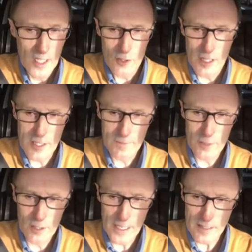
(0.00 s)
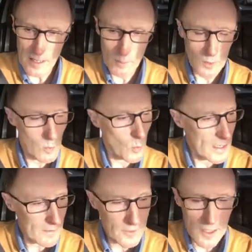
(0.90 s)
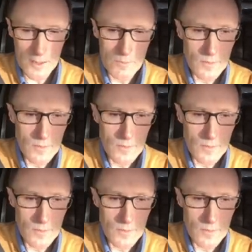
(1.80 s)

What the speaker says: So there's your third exit. I want the one after.